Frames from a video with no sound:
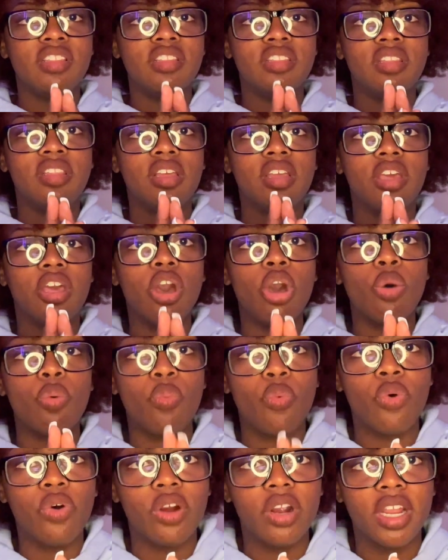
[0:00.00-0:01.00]
The good
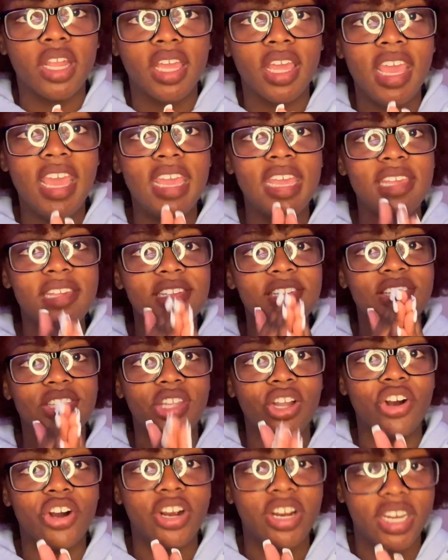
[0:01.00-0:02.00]
work he
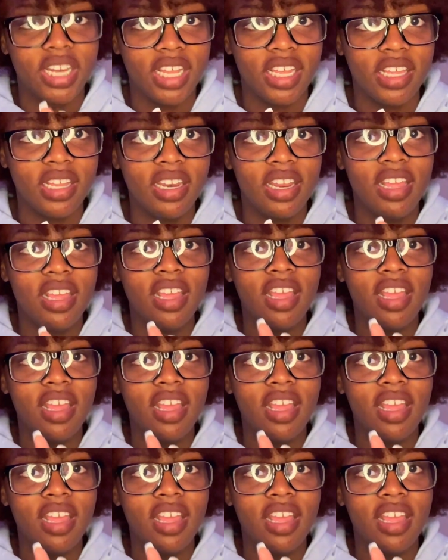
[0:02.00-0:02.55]
started,